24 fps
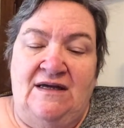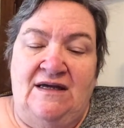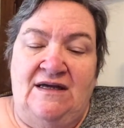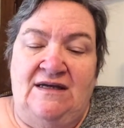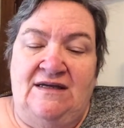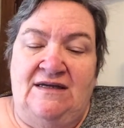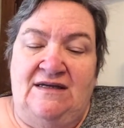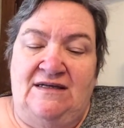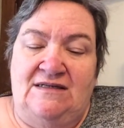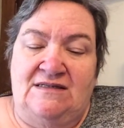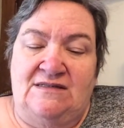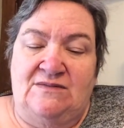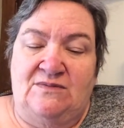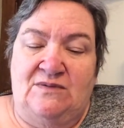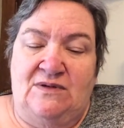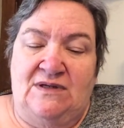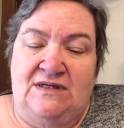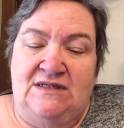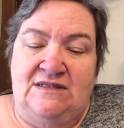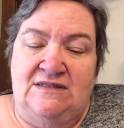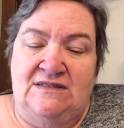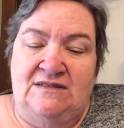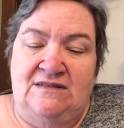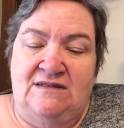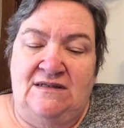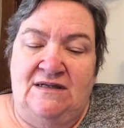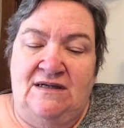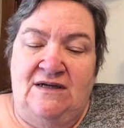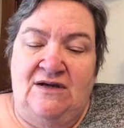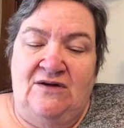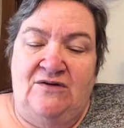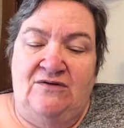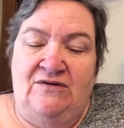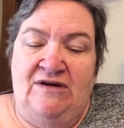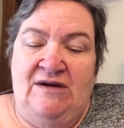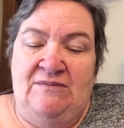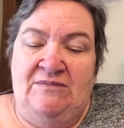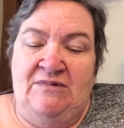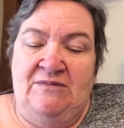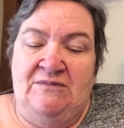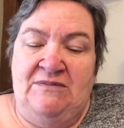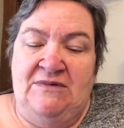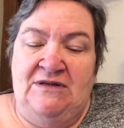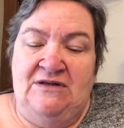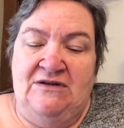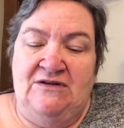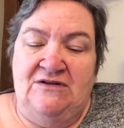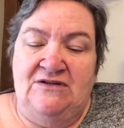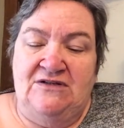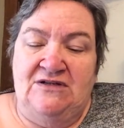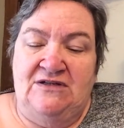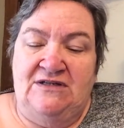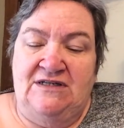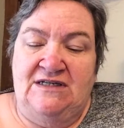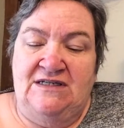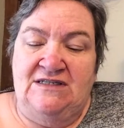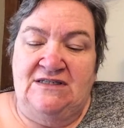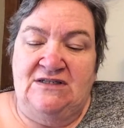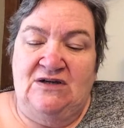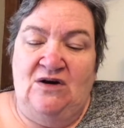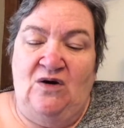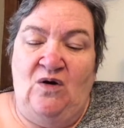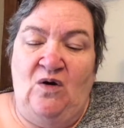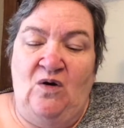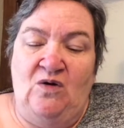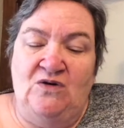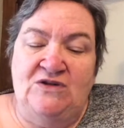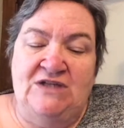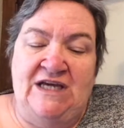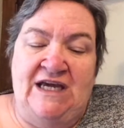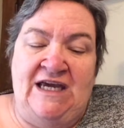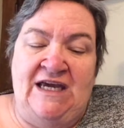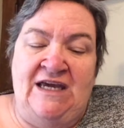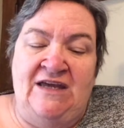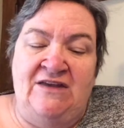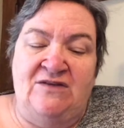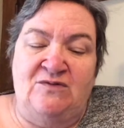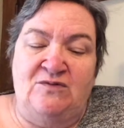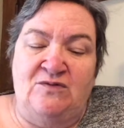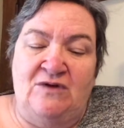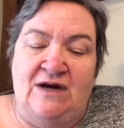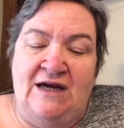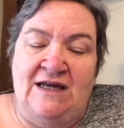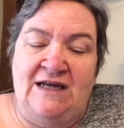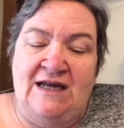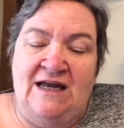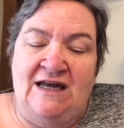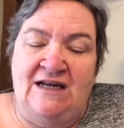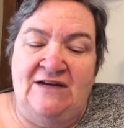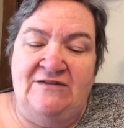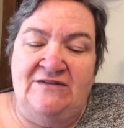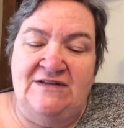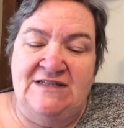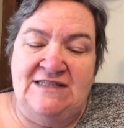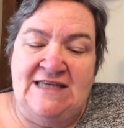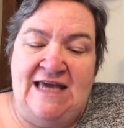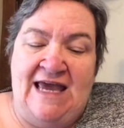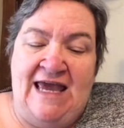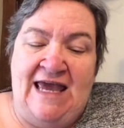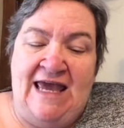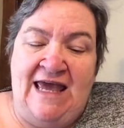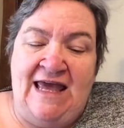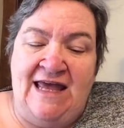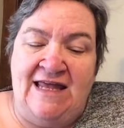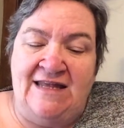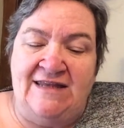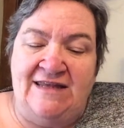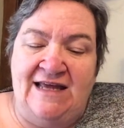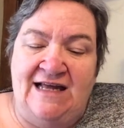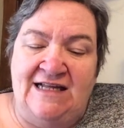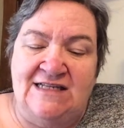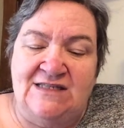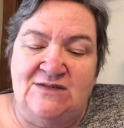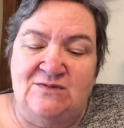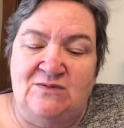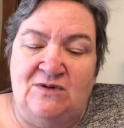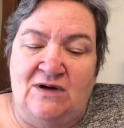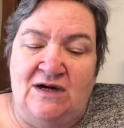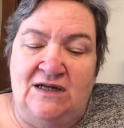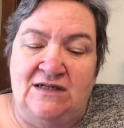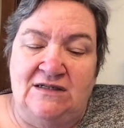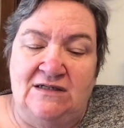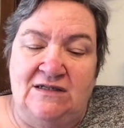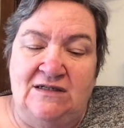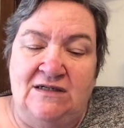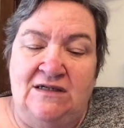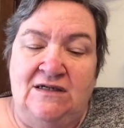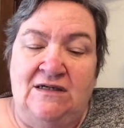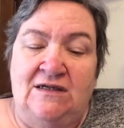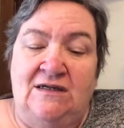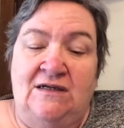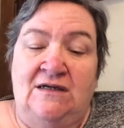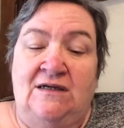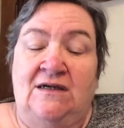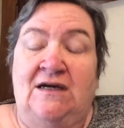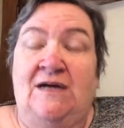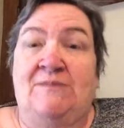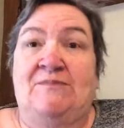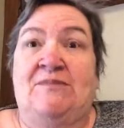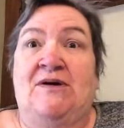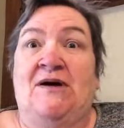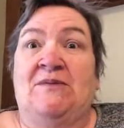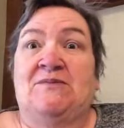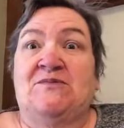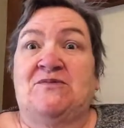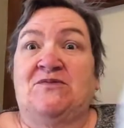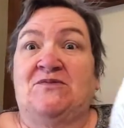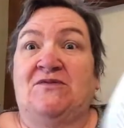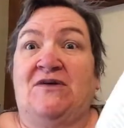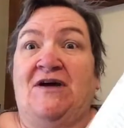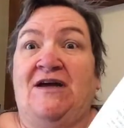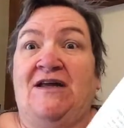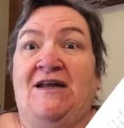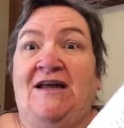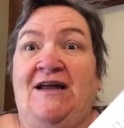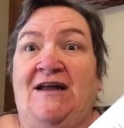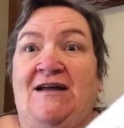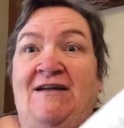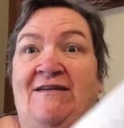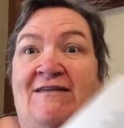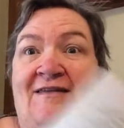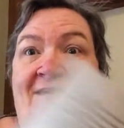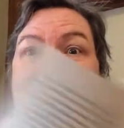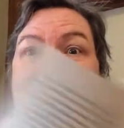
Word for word: And guess what? Grandpa Miller took his whole teeth right out of his head. That's what. I popped right out of